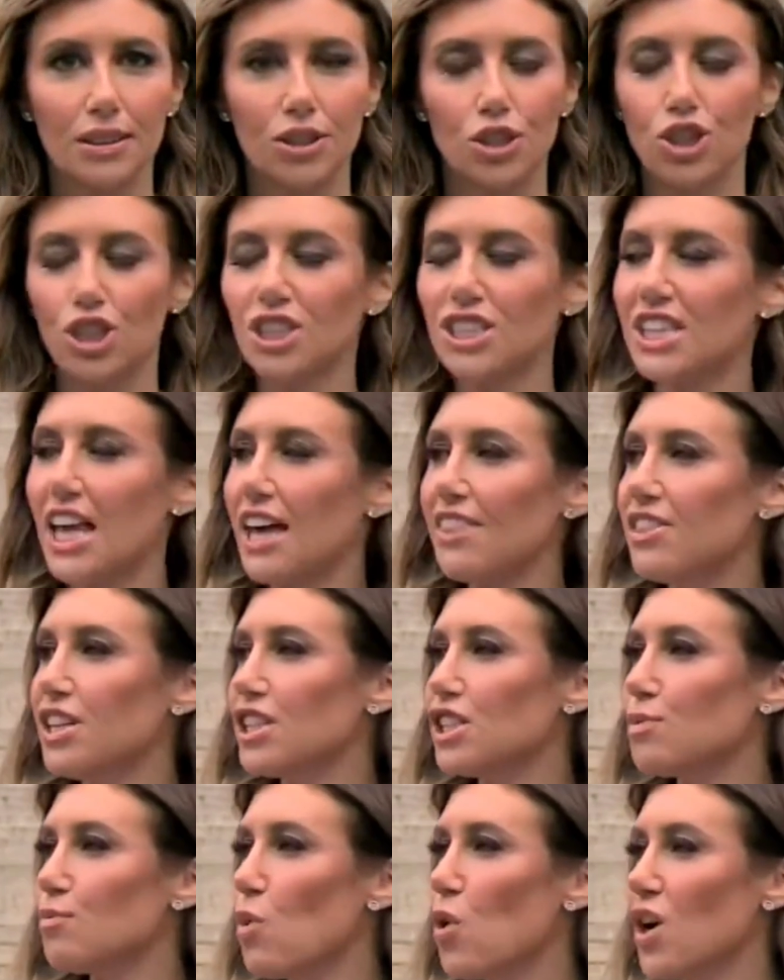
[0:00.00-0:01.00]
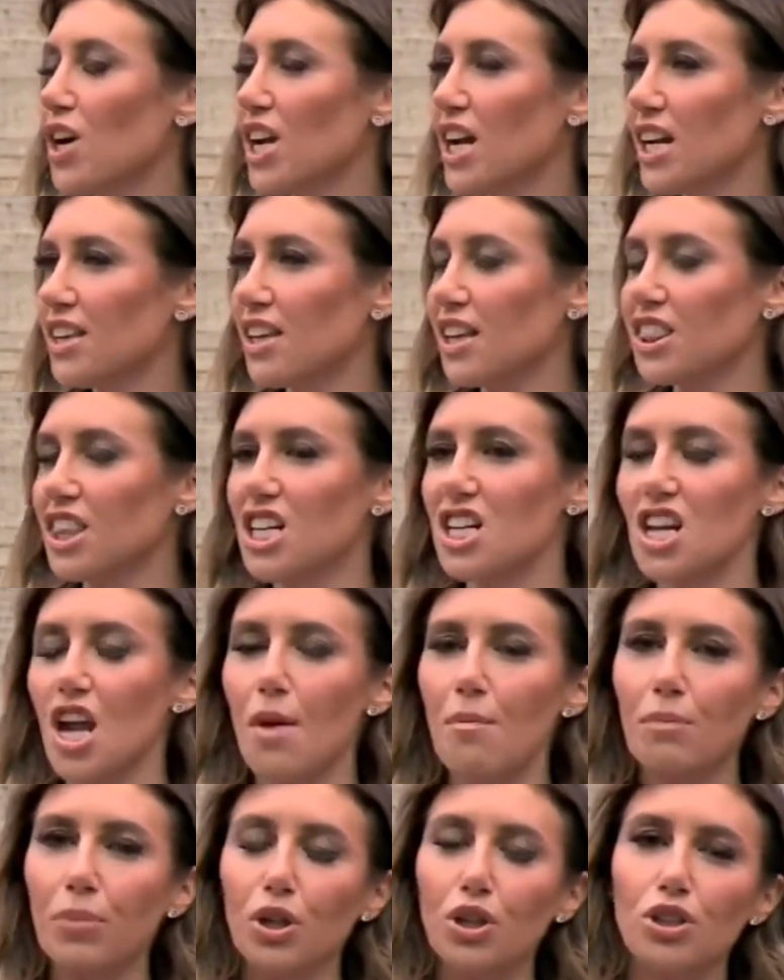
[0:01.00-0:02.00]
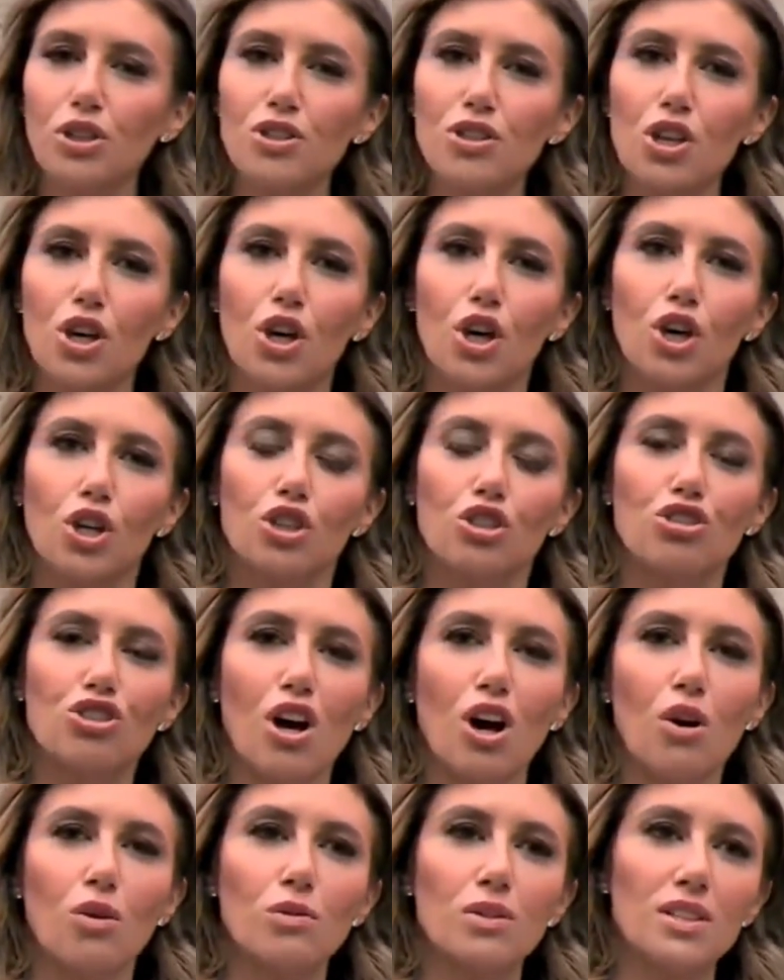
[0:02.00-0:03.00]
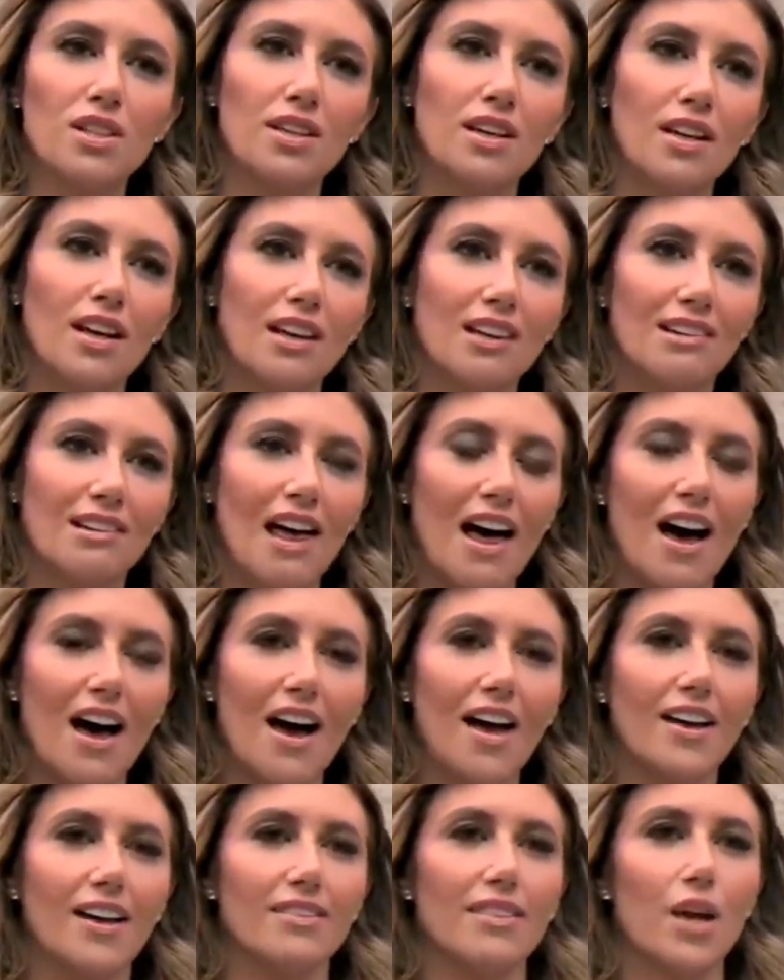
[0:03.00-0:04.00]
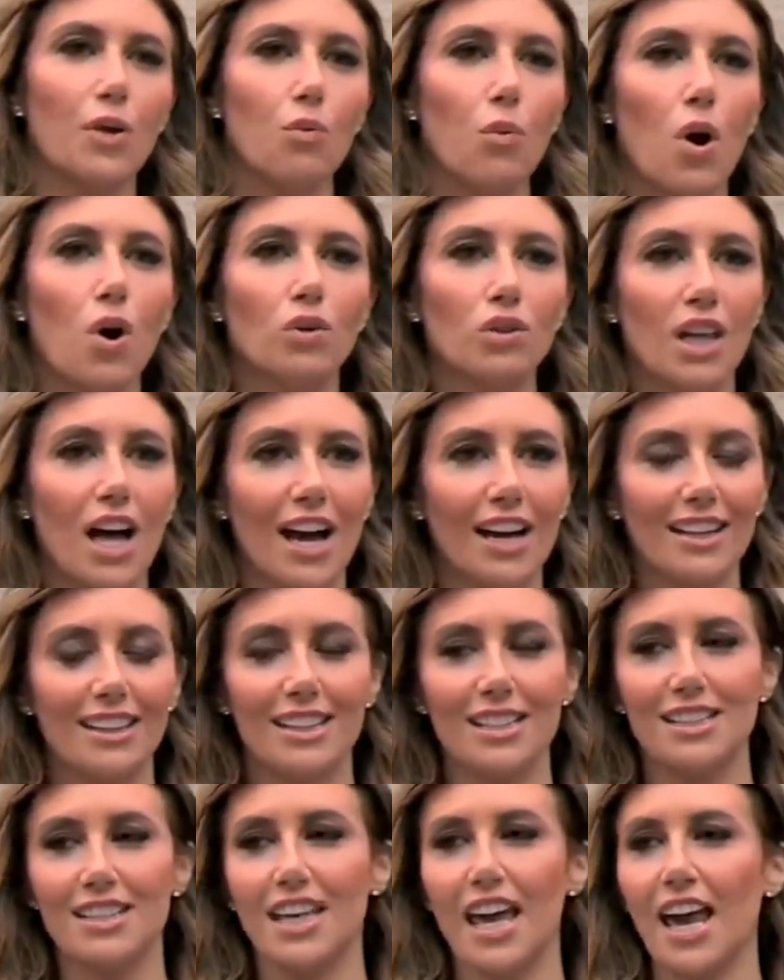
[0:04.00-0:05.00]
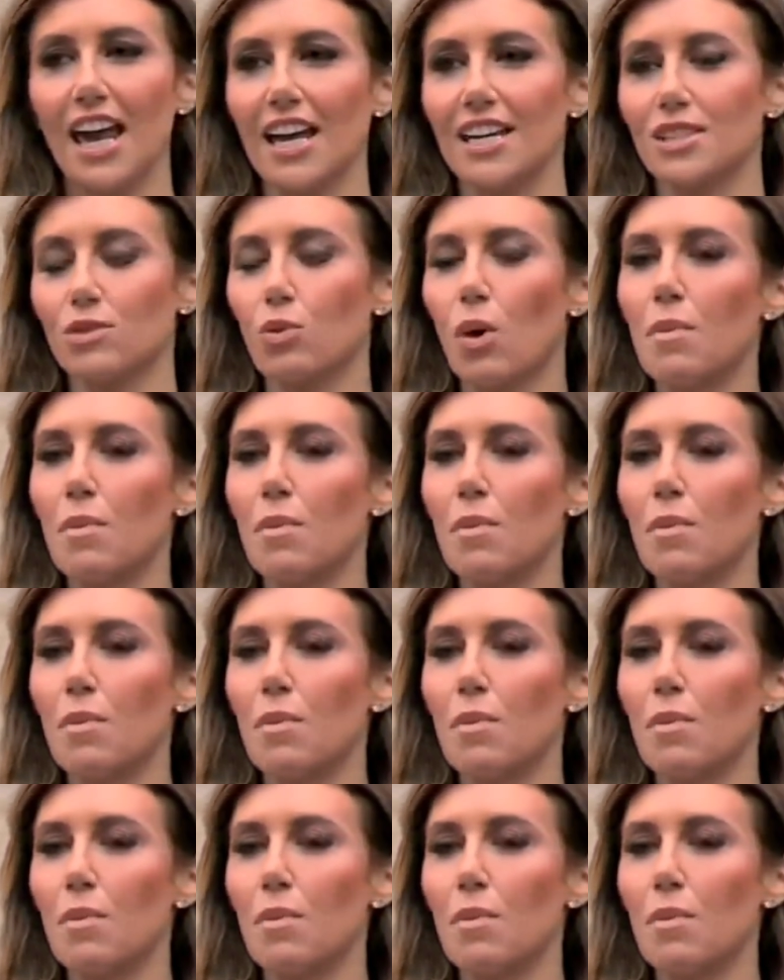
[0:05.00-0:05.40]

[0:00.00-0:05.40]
She said this morning that the numbers don't lie and they won't lie in this case.